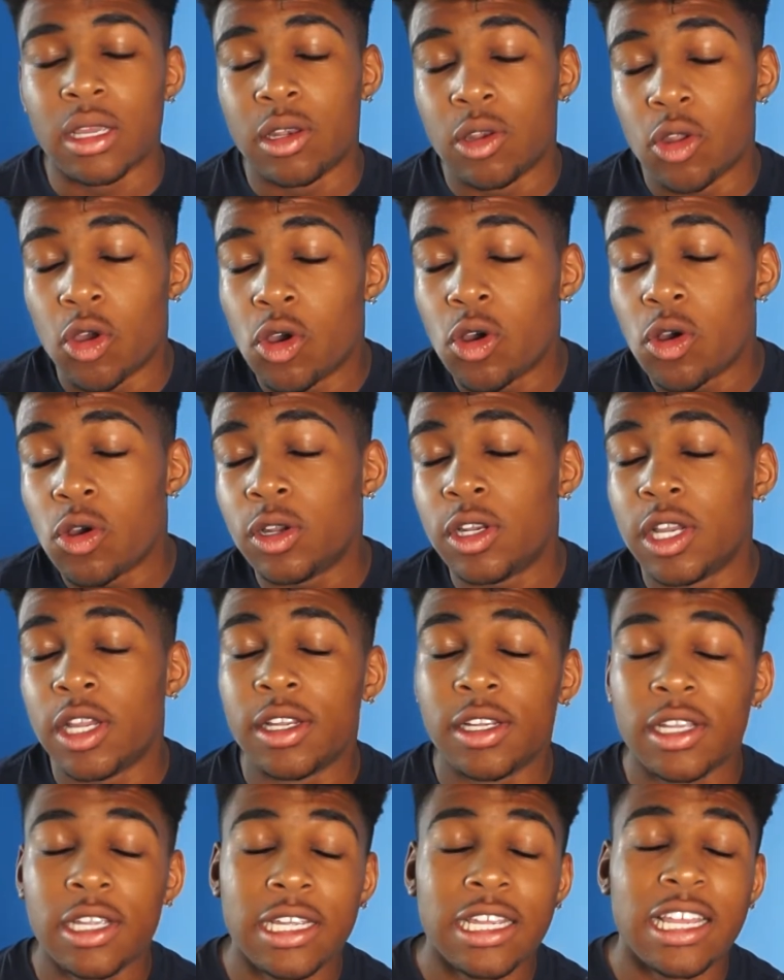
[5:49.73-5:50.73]
Lord,
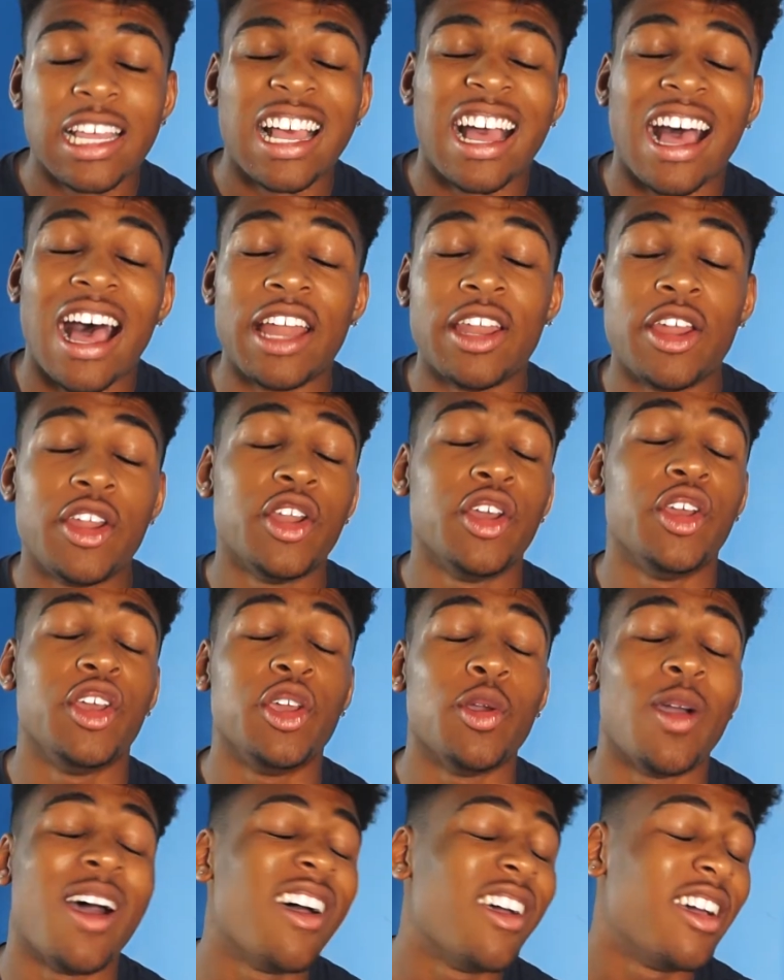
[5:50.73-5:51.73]
I don't know who
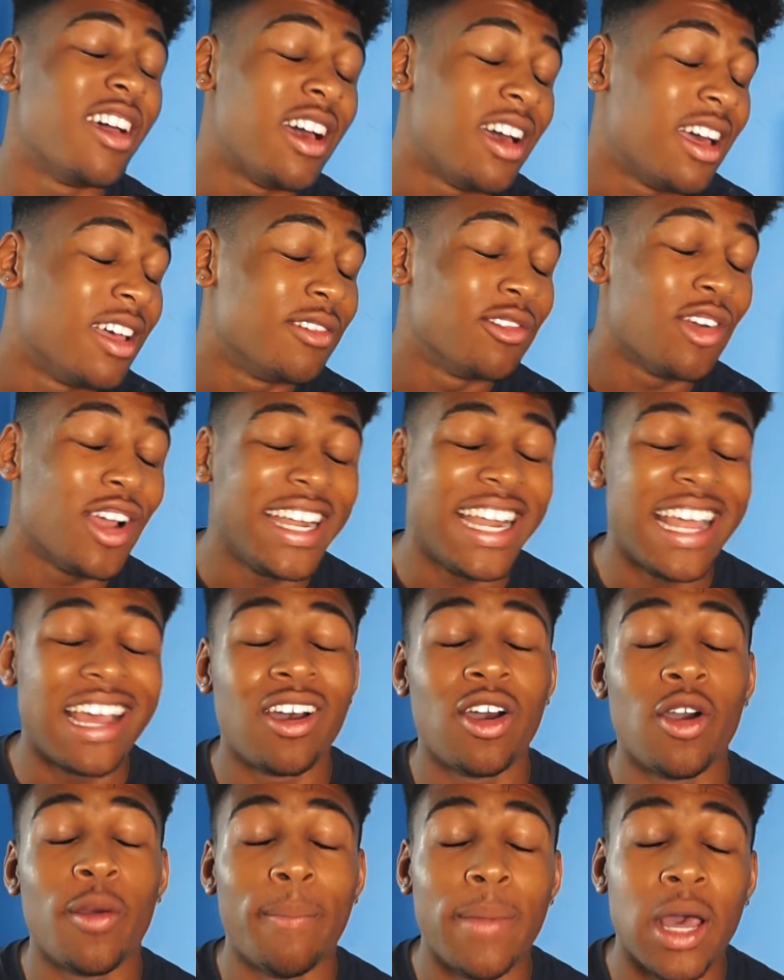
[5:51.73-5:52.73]
you are right
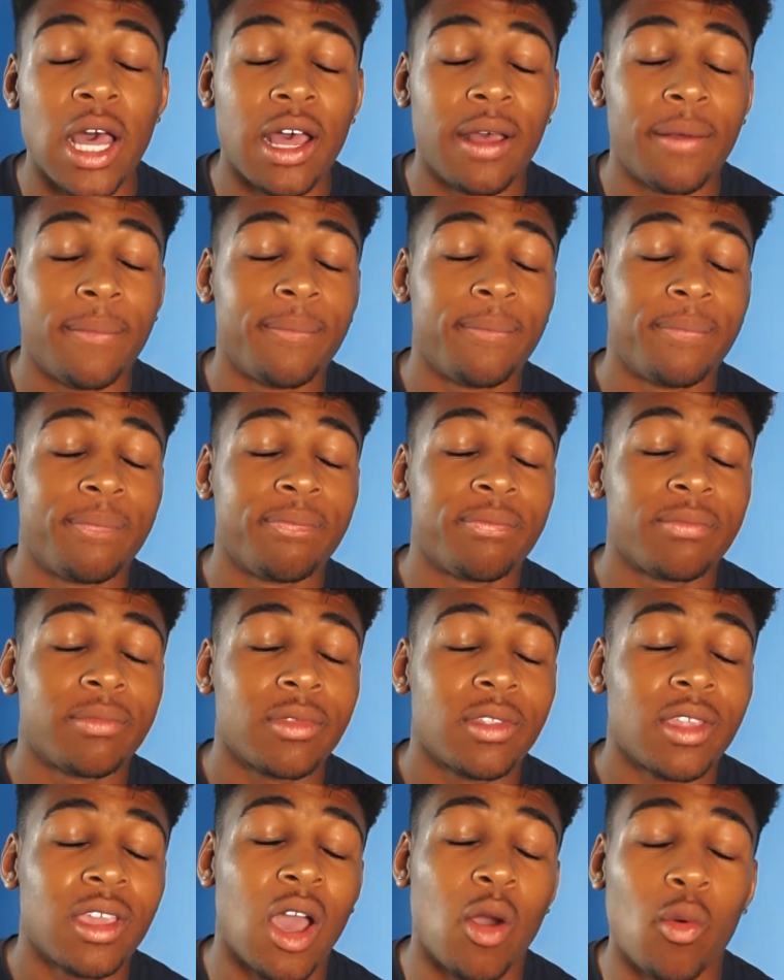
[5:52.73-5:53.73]
now, but
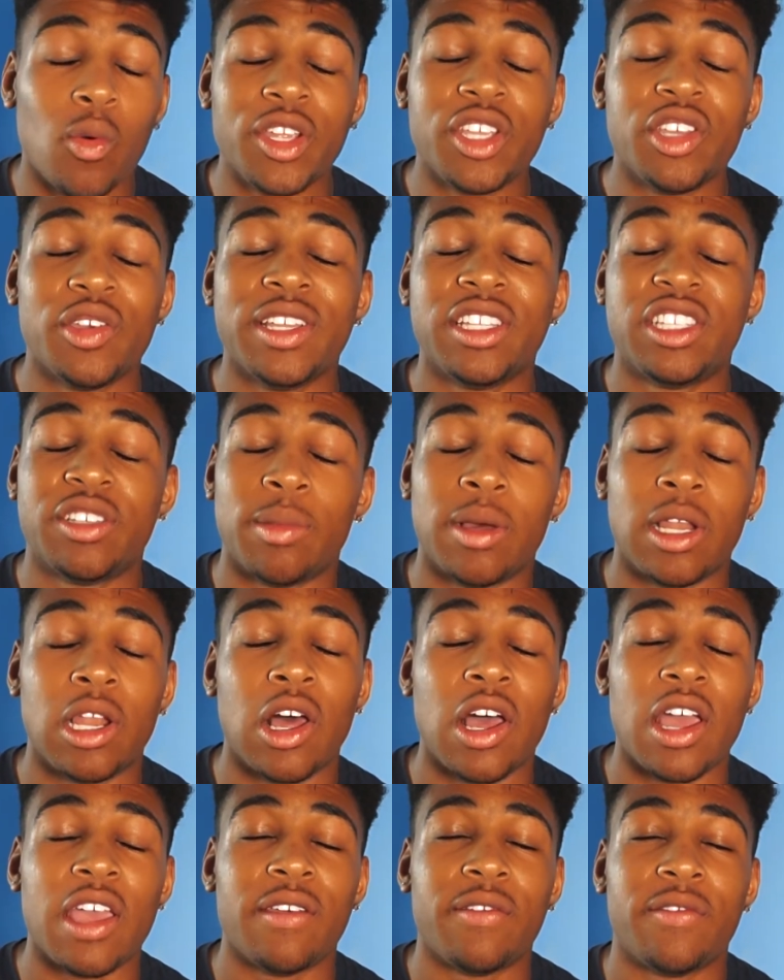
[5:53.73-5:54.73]
I want you into my
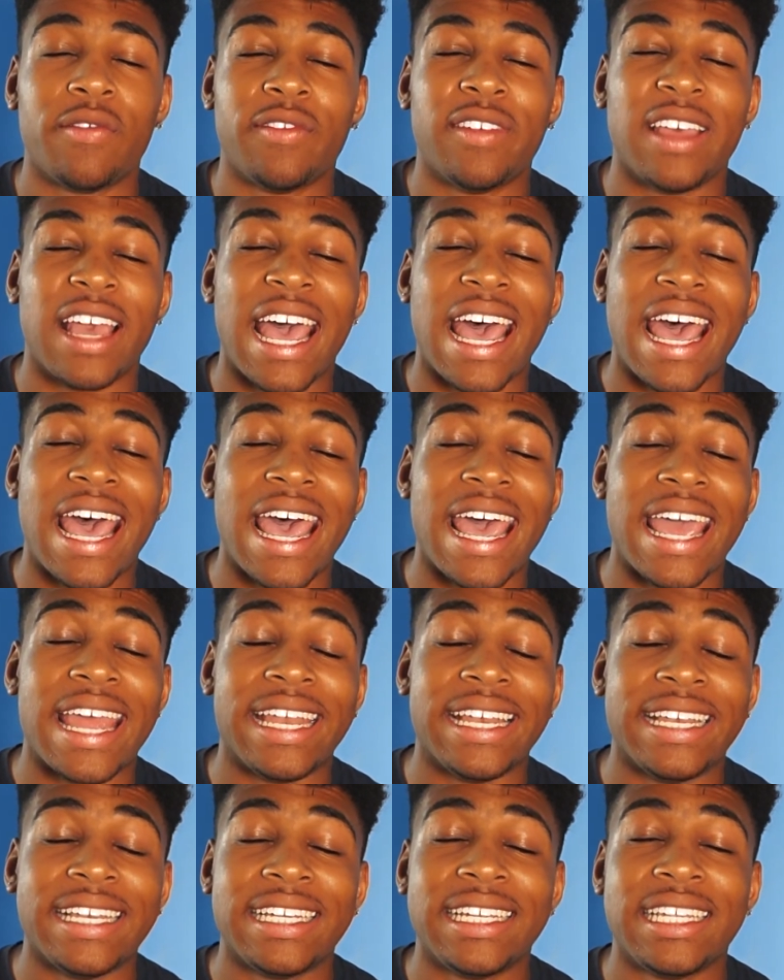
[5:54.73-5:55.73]
life,
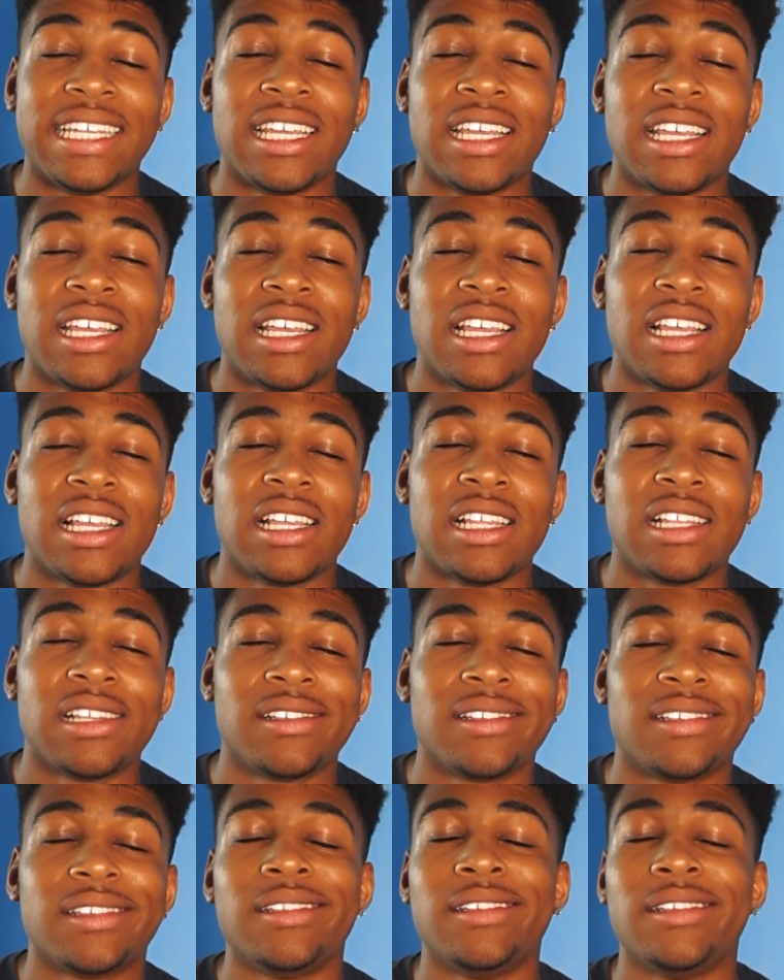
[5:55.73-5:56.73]
and
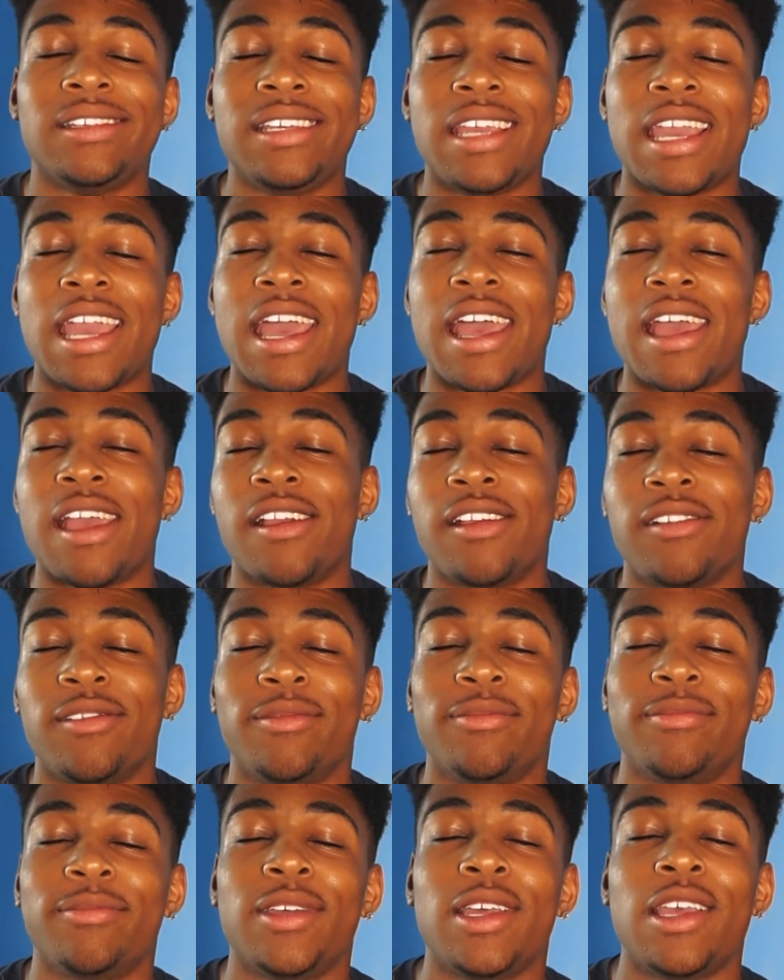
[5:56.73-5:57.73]
yeah,
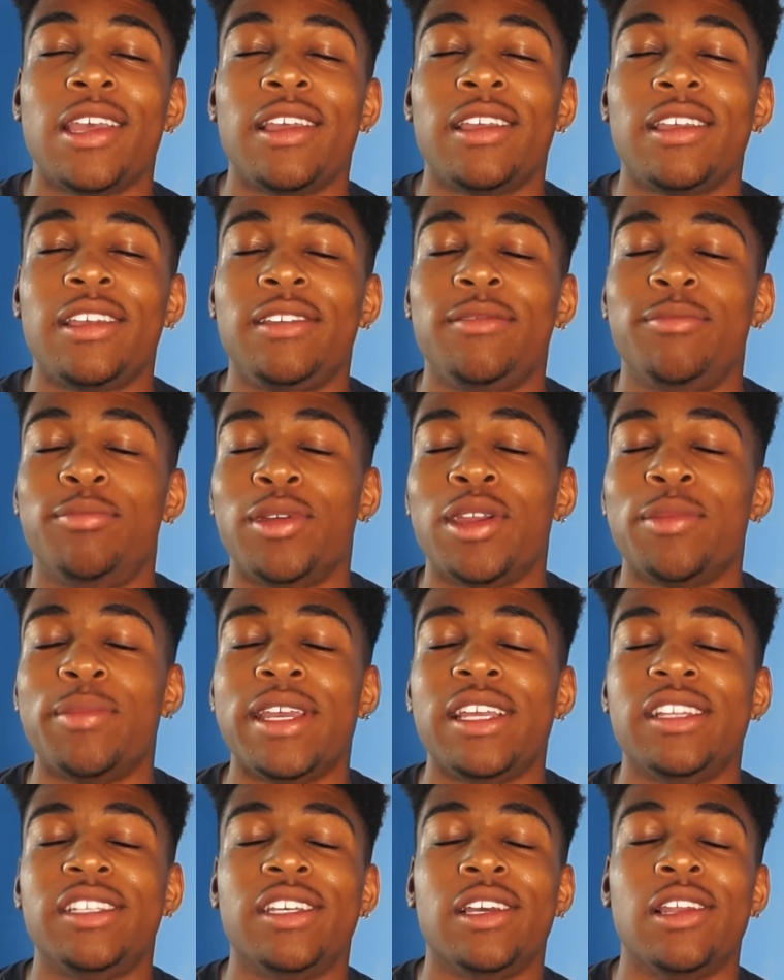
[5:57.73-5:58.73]
bring
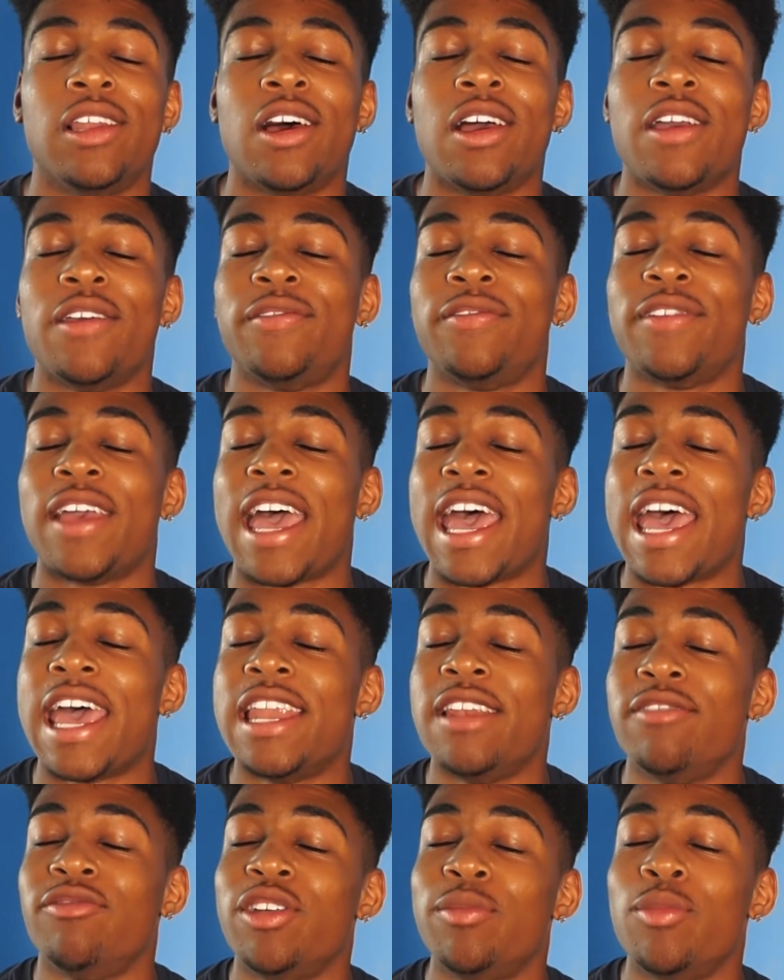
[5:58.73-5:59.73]
me into your life
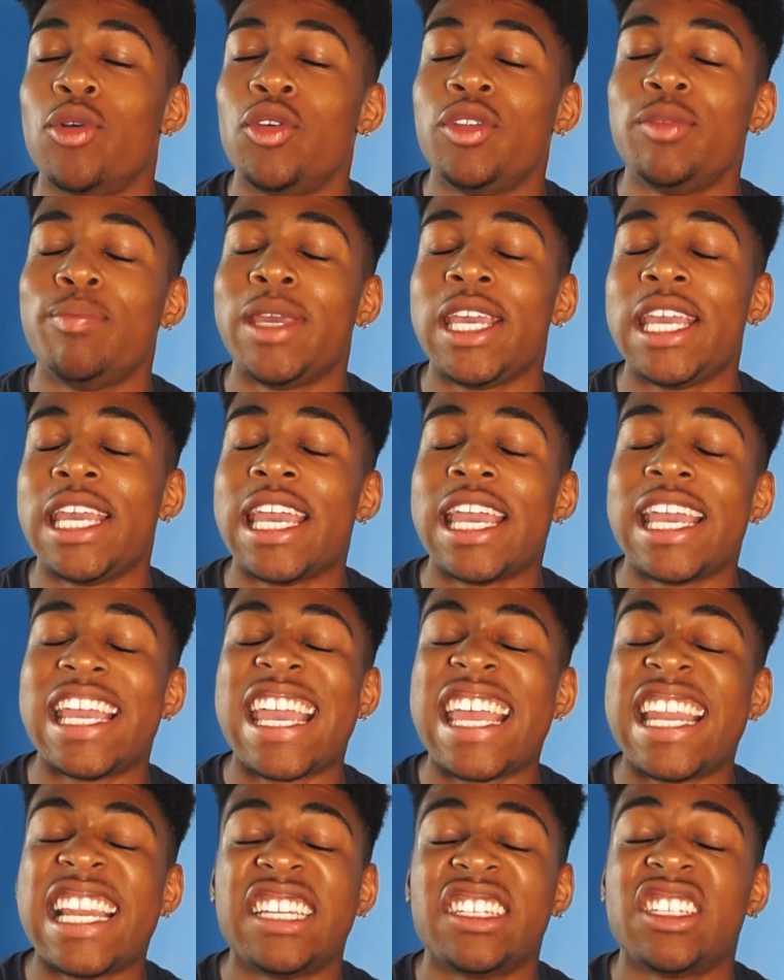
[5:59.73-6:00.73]
and reborn me
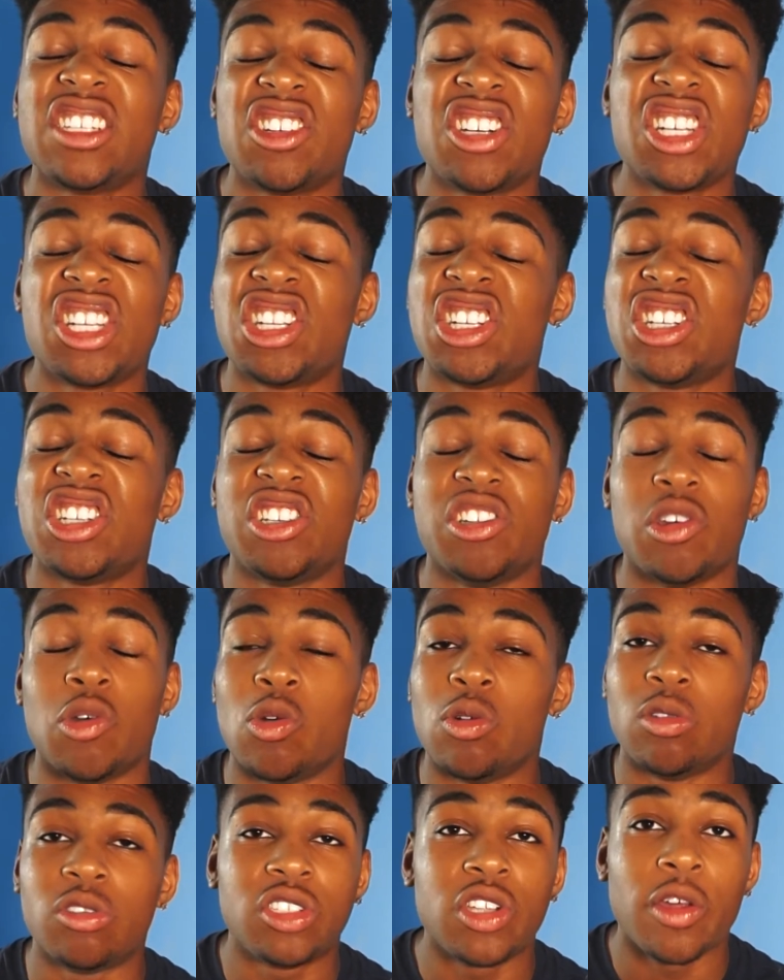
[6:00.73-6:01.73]
again as a Christian,
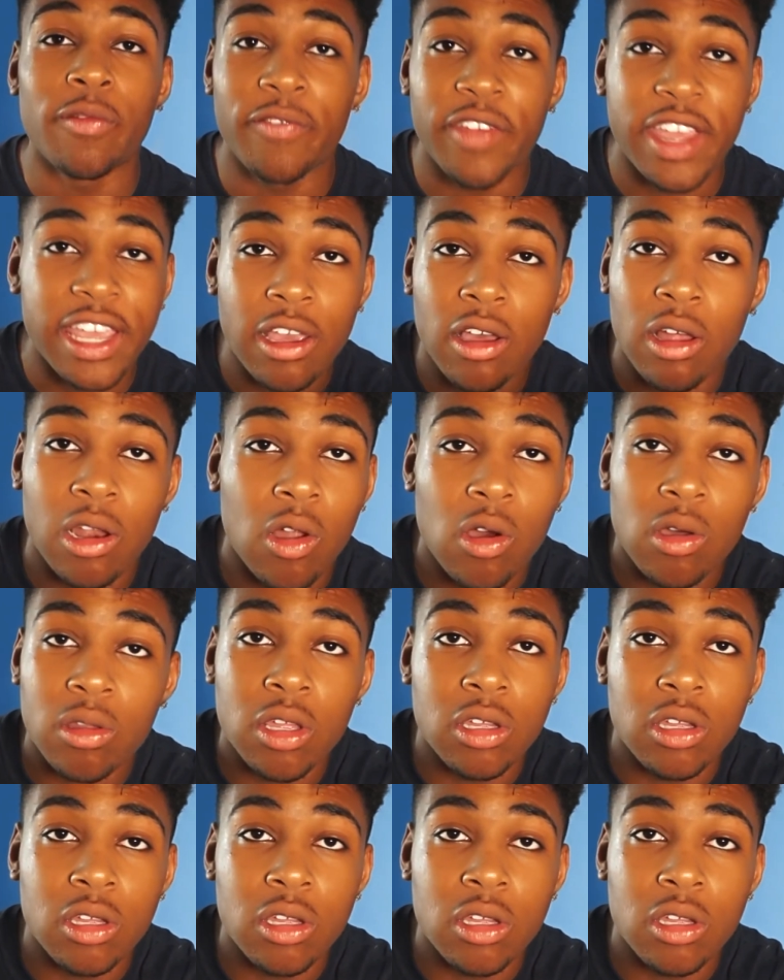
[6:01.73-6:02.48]
or something along